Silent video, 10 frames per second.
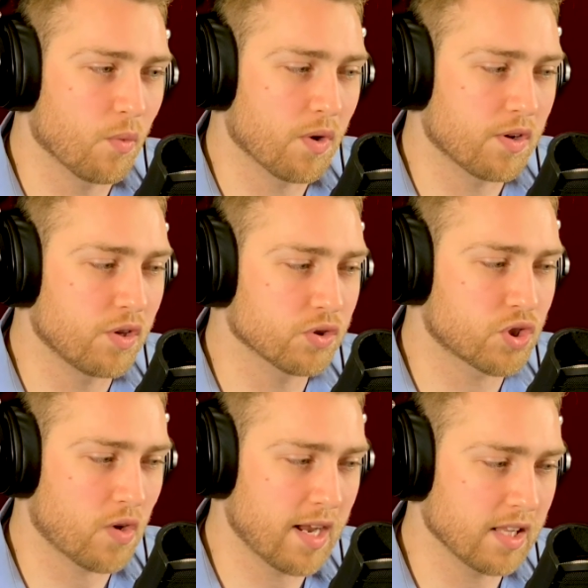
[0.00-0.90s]
where you'll
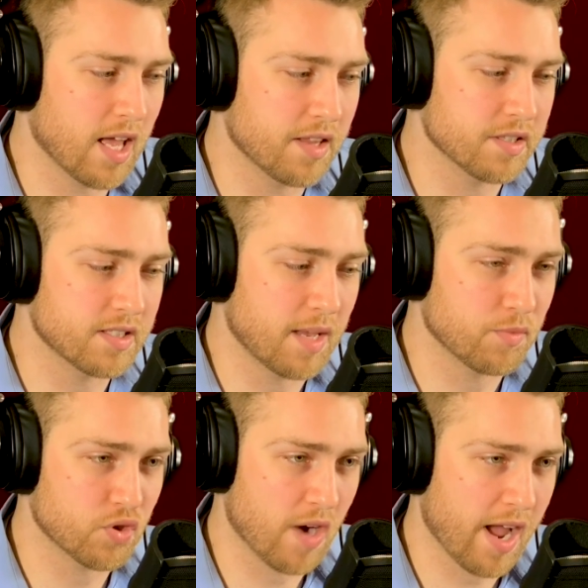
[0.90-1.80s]
tread a lot of the same
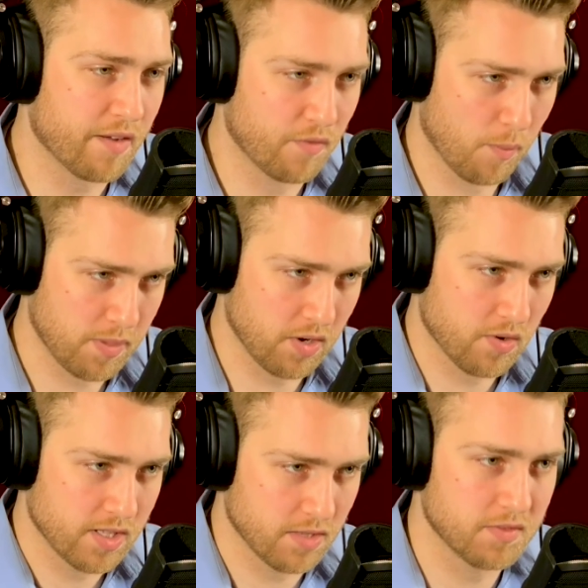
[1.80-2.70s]
track for
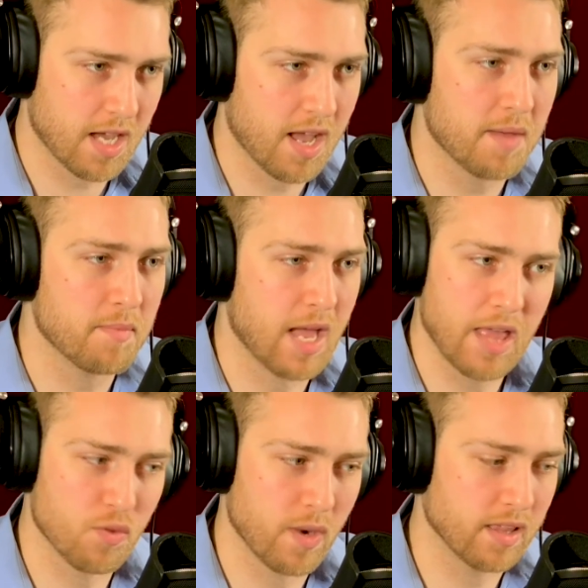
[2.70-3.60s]
periods of time,
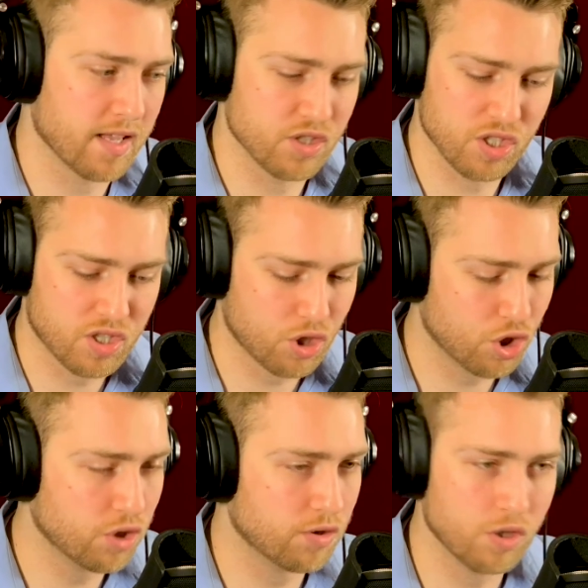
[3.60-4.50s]
and the red line's just
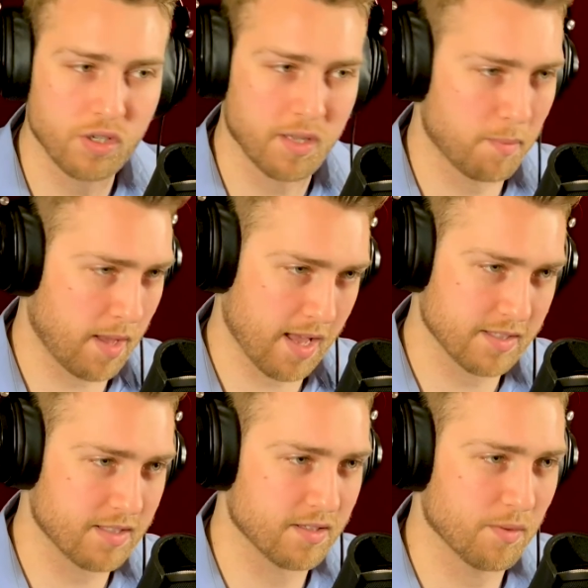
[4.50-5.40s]
cooking
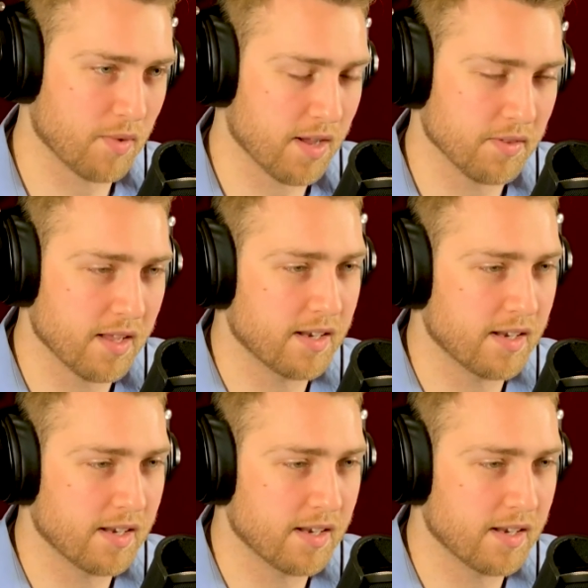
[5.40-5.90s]
past the brown line.